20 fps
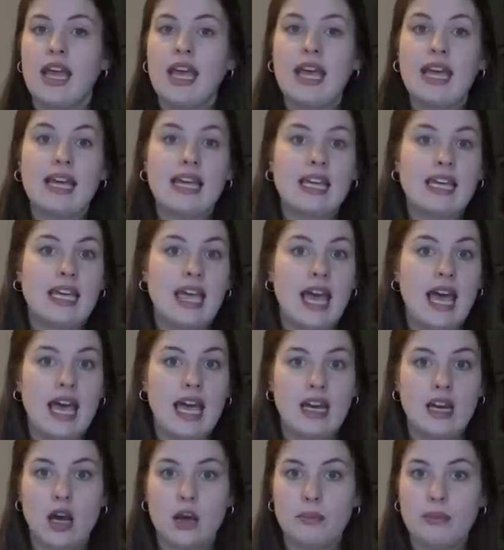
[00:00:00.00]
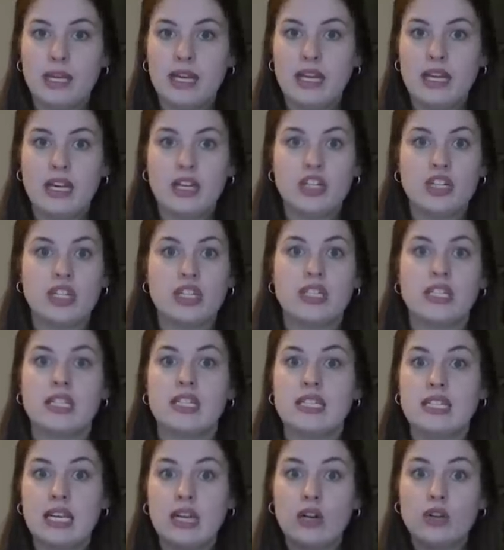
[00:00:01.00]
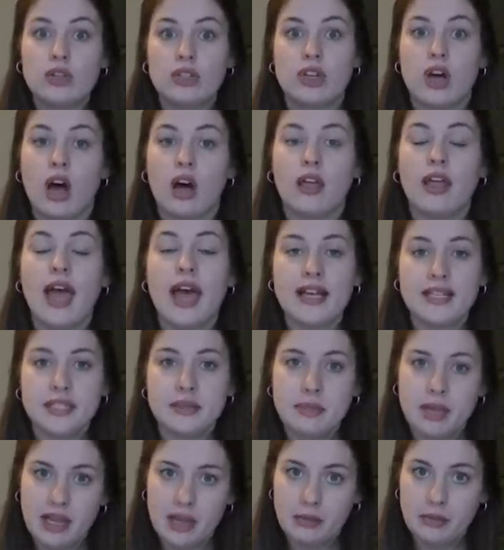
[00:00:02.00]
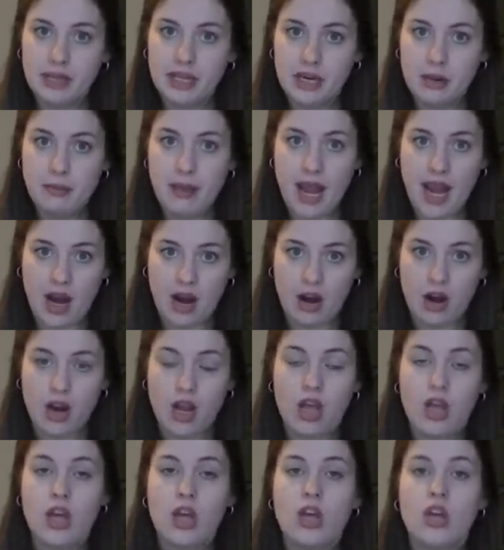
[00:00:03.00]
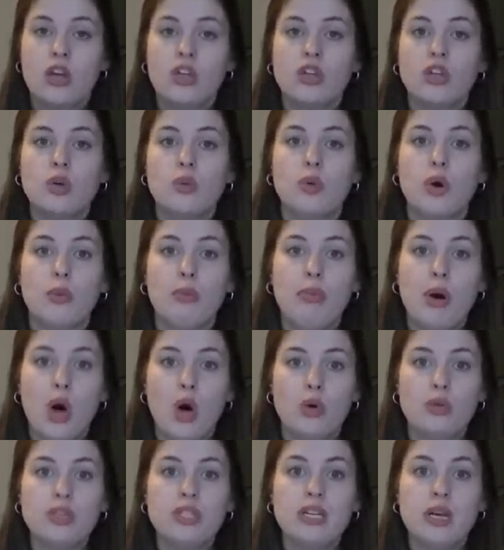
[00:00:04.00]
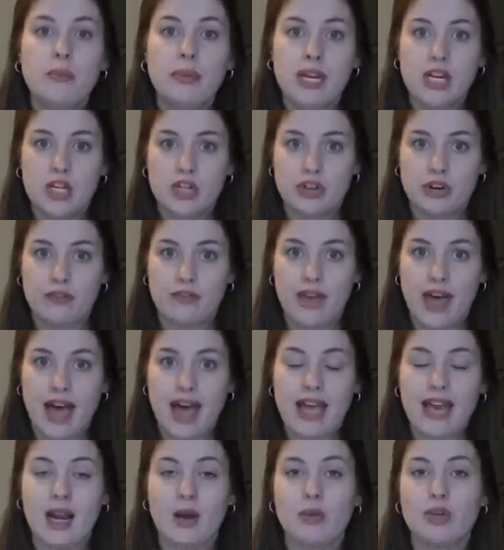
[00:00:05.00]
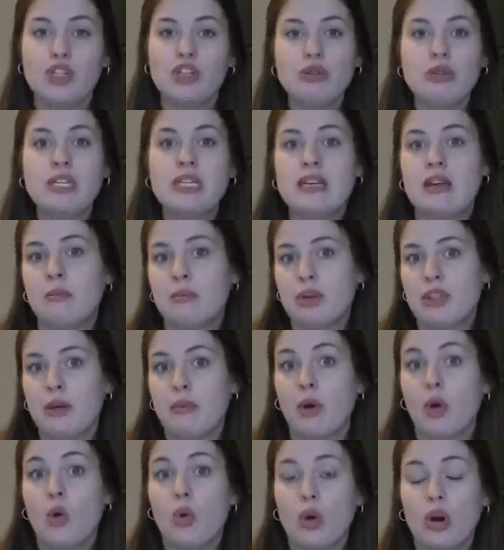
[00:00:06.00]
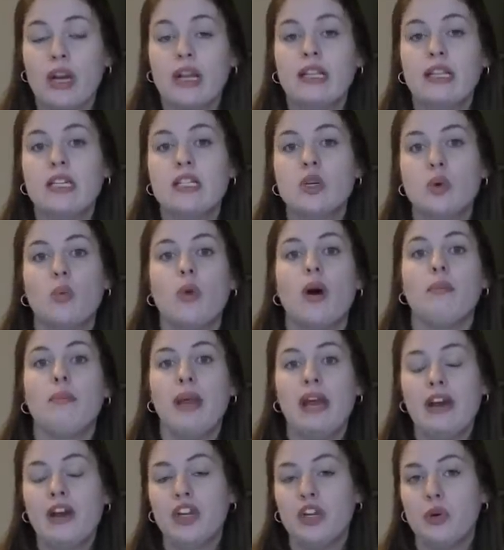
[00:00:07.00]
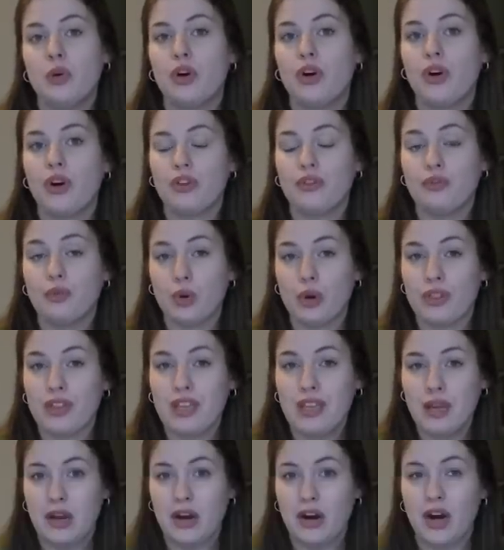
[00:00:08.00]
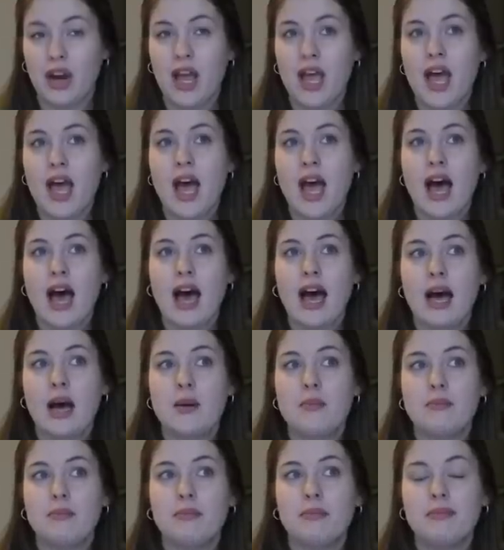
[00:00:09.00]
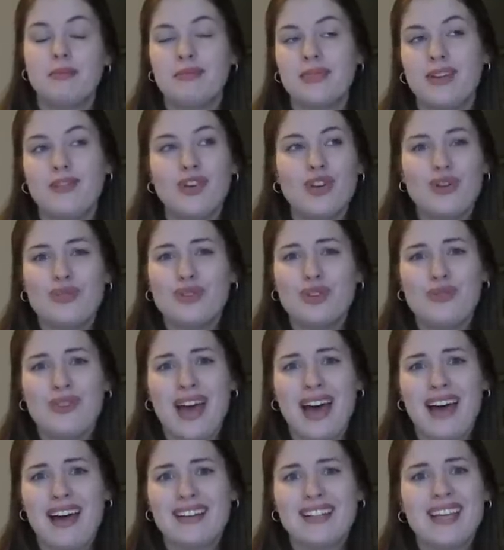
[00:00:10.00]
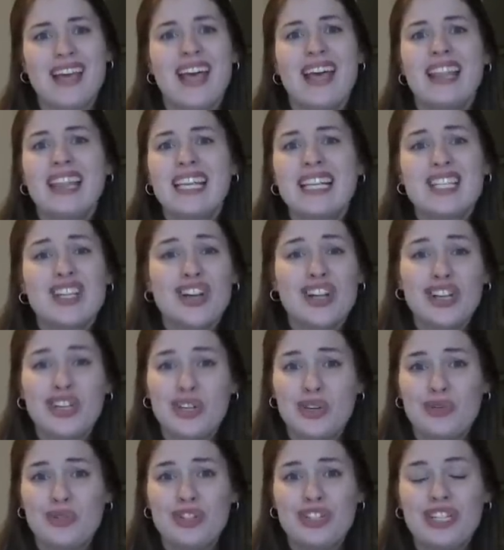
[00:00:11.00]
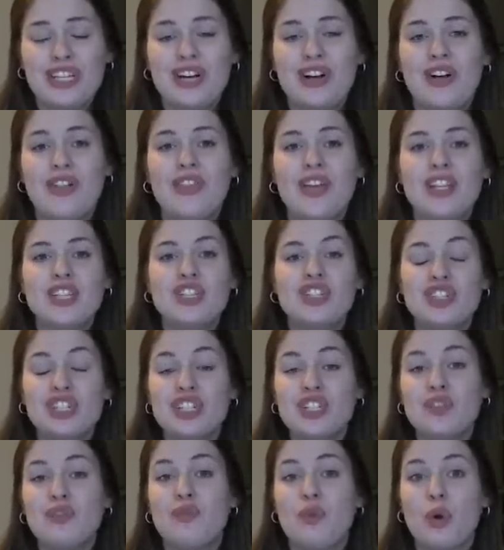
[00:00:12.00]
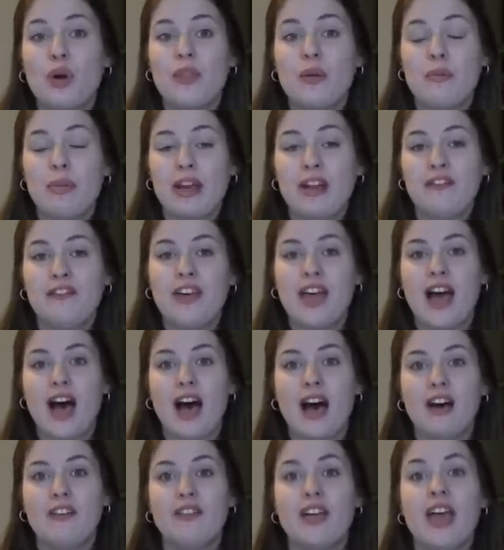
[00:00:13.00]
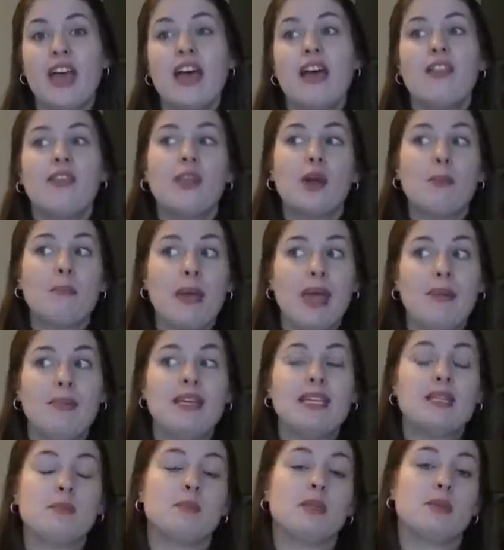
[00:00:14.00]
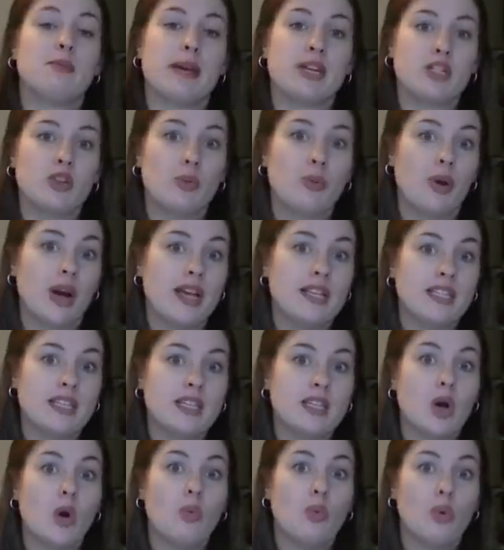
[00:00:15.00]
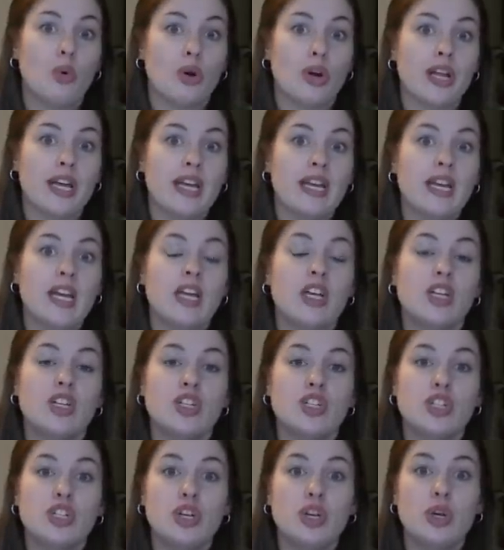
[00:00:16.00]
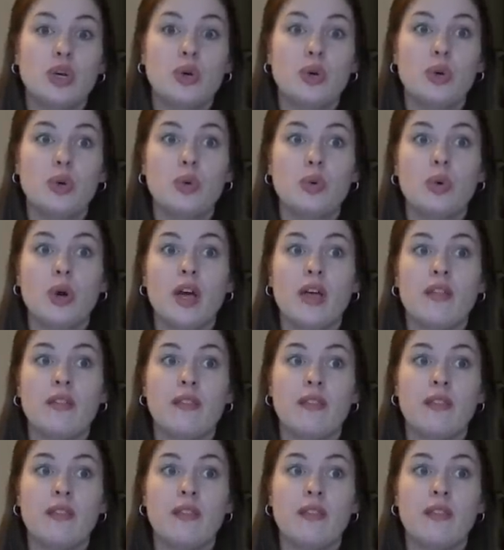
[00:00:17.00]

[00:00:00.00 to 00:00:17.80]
It cannot be just a single sock, it has to be a completed pair you will post a picture of that and I want you to number them accordingly to what pair you are on for the year. Um, if you don't do that, that's not a huge deal. That's just for the benefit of there may be some special prizes awarded to